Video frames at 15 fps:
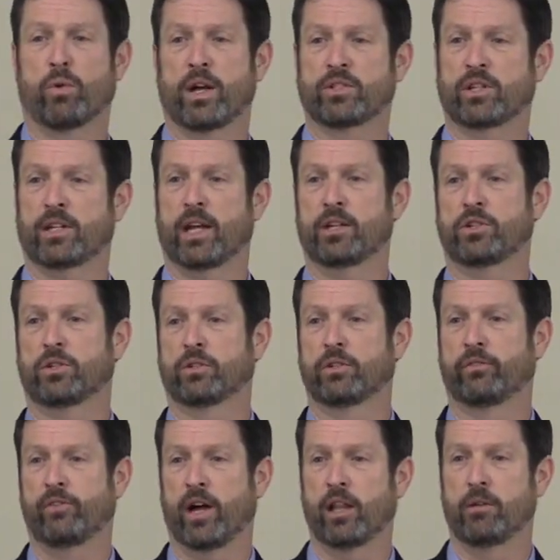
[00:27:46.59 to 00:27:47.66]
residential
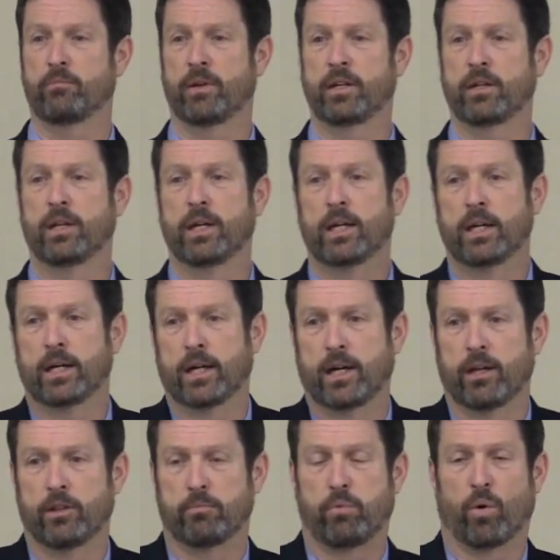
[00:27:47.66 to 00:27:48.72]
development.
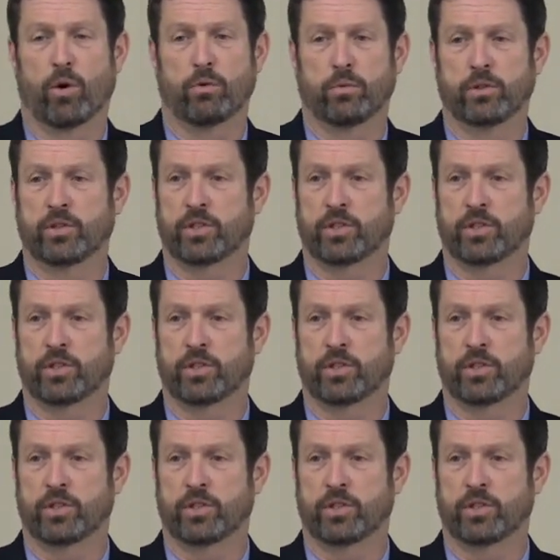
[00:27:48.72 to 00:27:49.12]
The board will